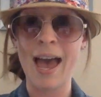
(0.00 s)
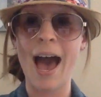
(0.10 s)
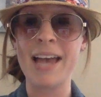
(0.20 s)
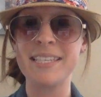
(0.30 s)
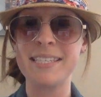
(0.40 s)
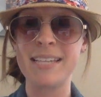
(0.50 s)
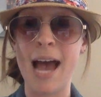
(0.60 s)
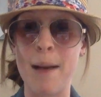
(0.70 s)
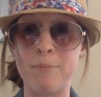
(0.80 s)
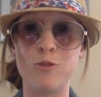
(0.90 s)
I
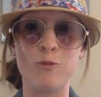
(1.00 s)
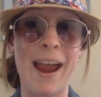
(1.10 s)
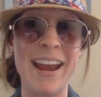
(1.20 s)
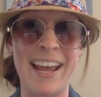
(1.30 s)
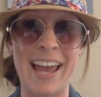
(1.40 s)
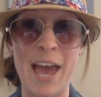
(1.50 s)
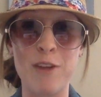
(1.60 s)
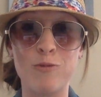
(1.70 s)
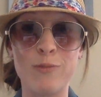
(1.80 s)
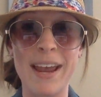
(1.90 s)
stopped writing
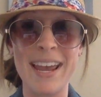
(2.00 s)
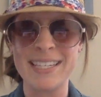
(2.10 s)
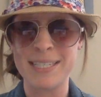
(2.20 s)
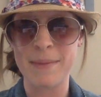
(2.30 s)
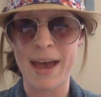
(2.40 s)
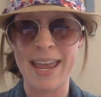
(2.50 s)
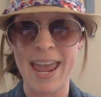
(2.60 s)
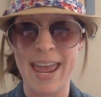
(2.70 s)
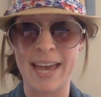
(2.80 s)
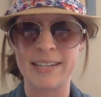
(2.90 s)
and raised my
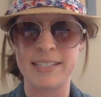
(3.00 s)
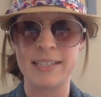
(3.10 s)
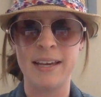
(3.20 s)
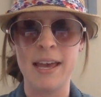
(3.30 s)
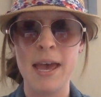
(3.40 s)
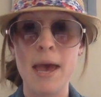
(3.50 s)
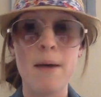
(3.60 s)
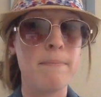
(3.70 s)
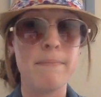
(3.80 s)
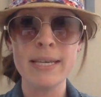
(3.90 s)
hand.
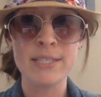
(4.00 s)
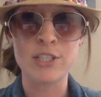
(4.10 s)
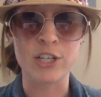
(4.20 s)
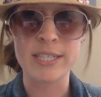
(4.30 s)
Mr.